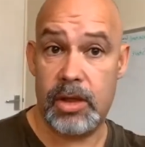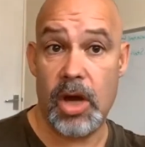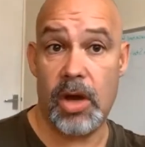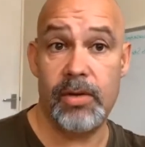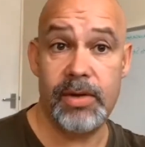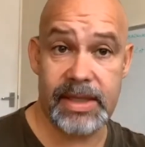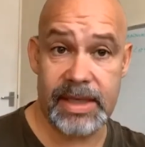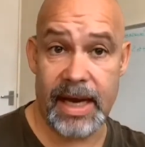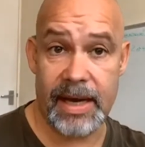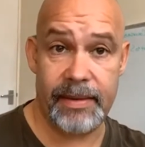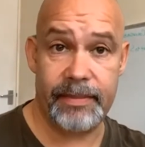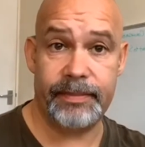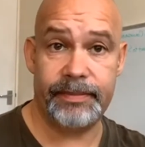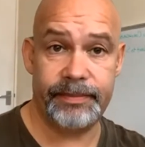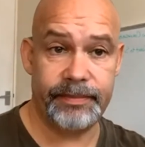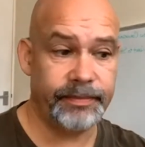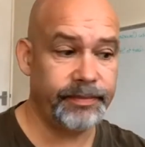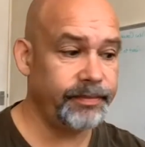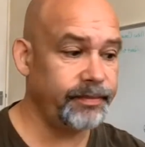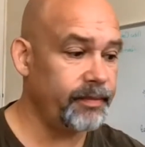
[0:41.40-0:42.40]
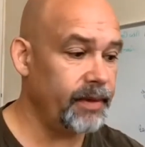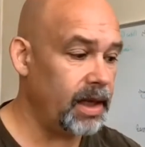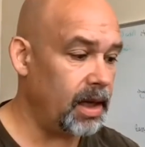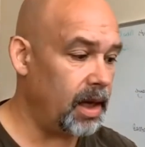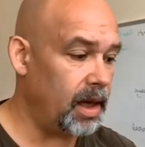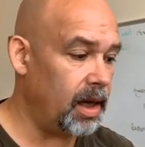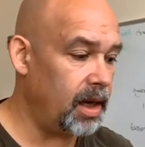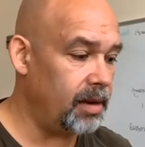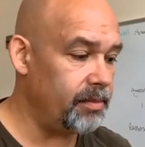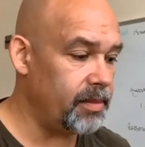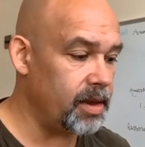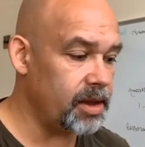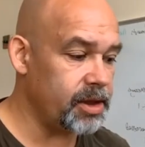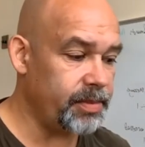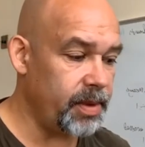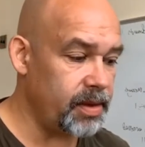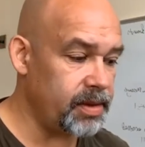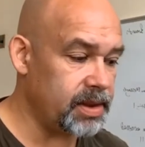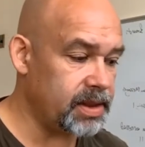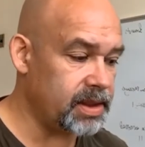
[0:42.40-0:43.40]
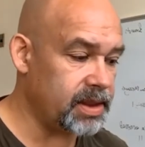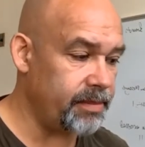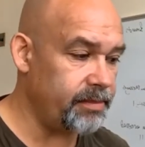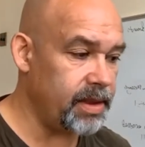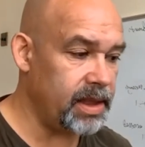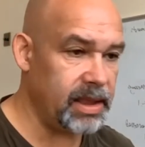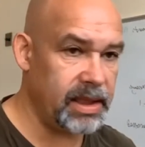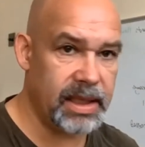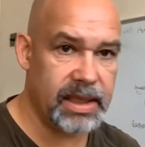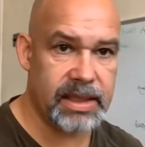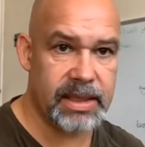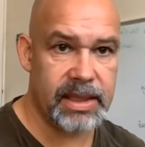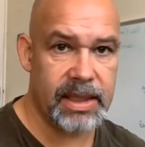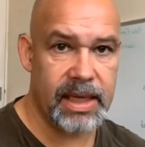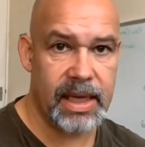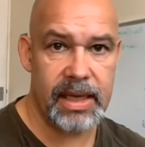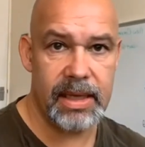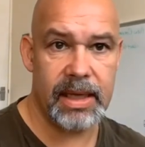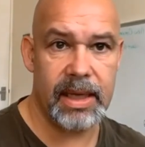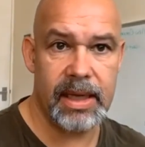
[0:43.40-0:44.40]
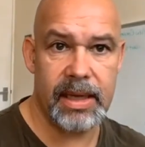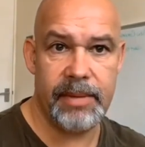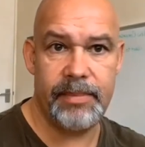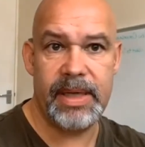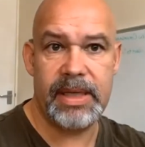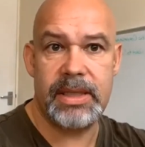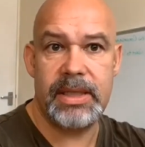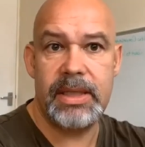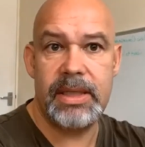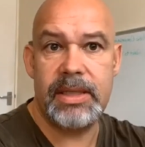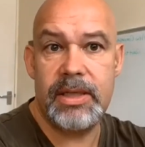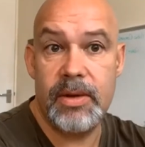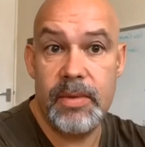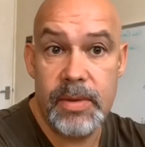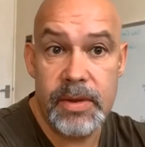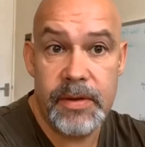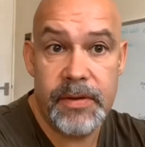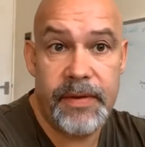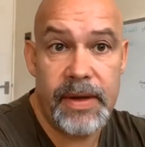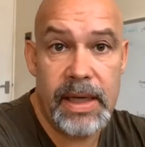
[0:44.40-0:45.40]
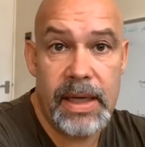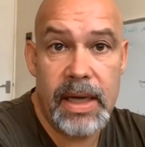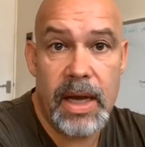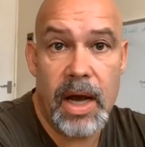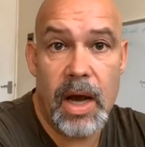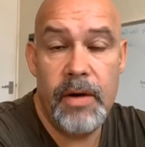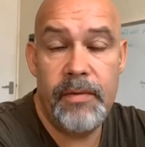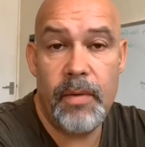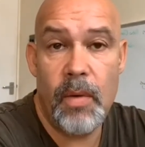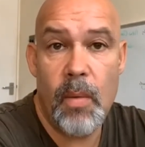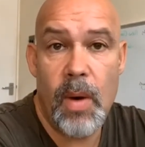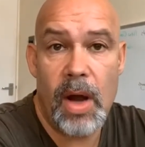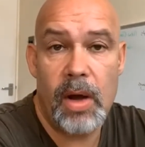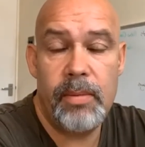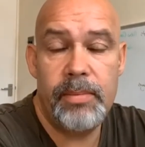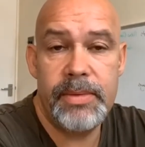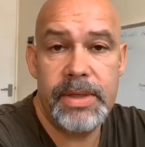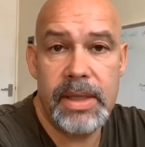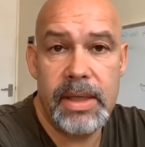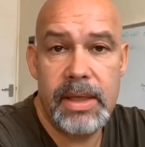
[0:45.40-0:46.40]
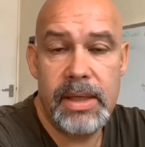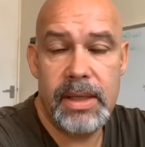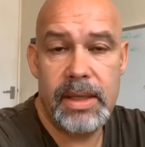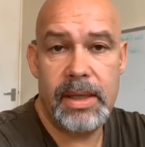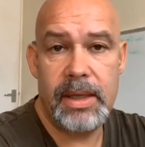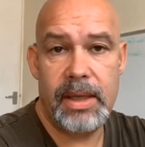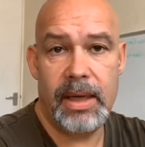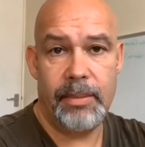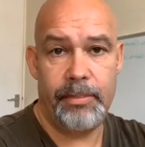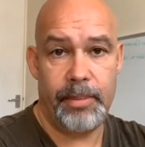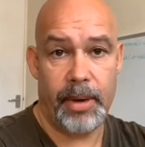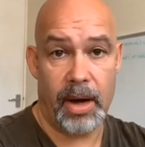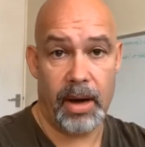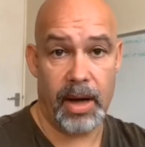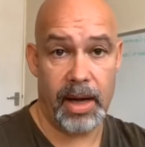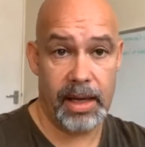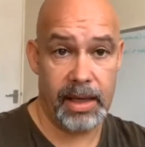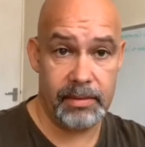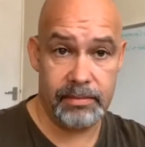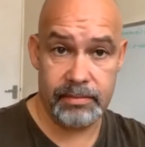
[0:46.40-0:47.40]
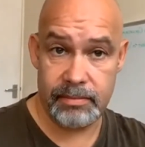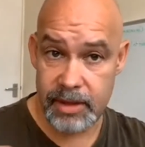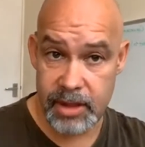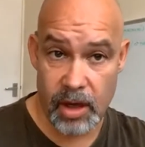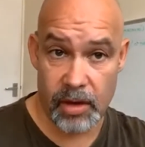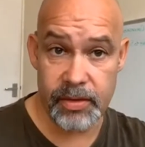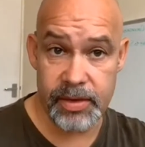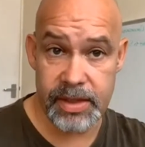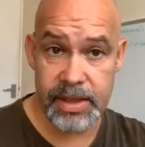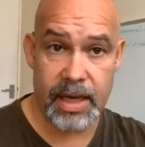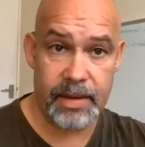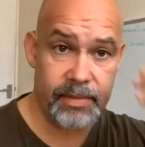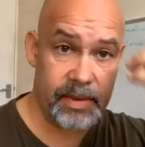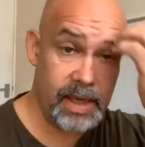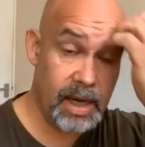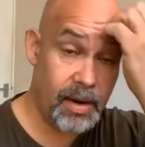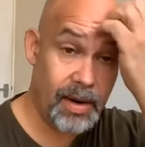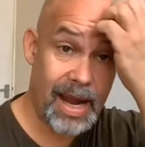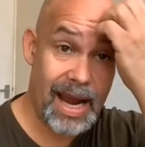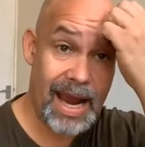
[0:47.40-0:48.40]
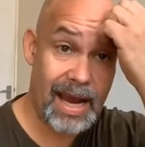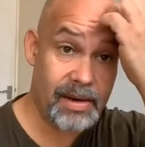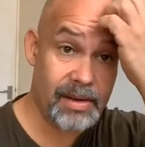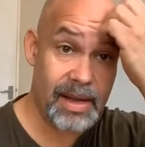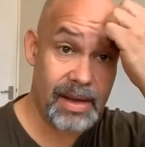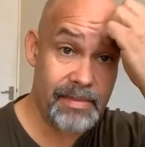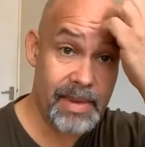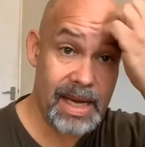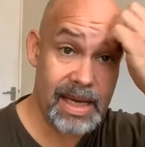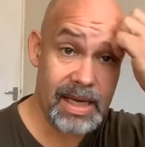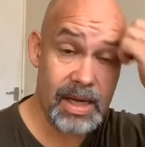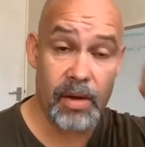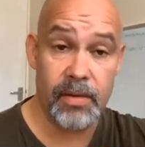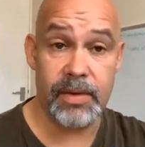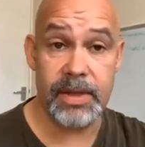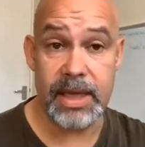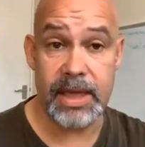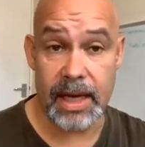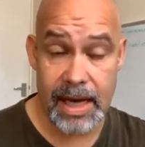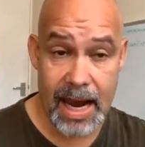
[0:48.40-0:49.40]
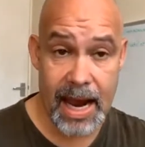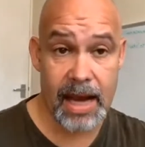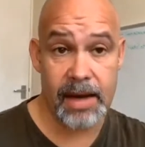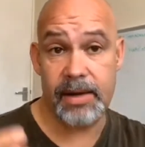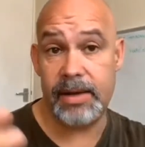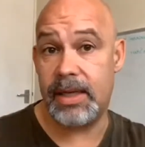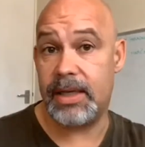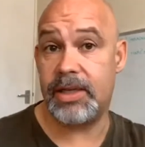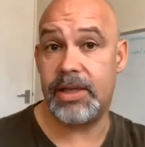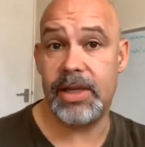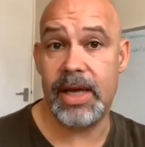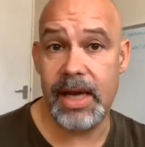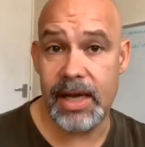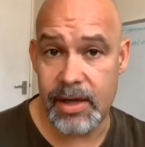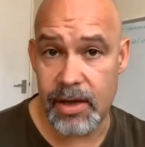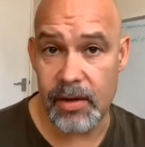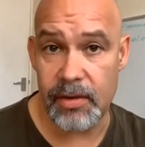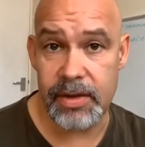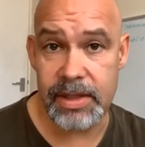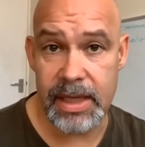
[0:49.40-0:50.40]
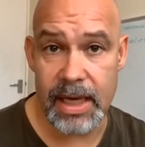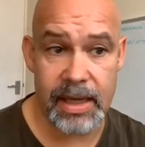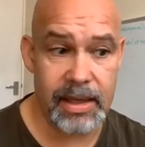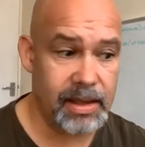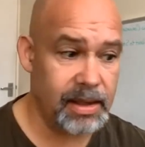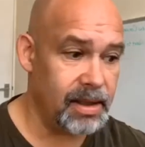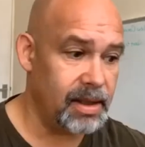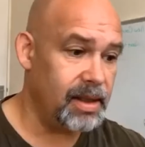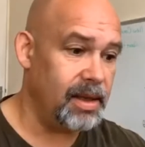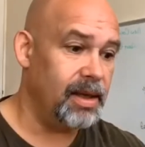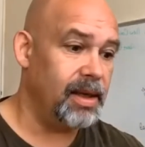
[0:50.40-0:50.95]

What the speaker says: content. I spoke to somebody yesterday in a business who was feeling overwhelmed by content. You know, how do they make content? How do they share content?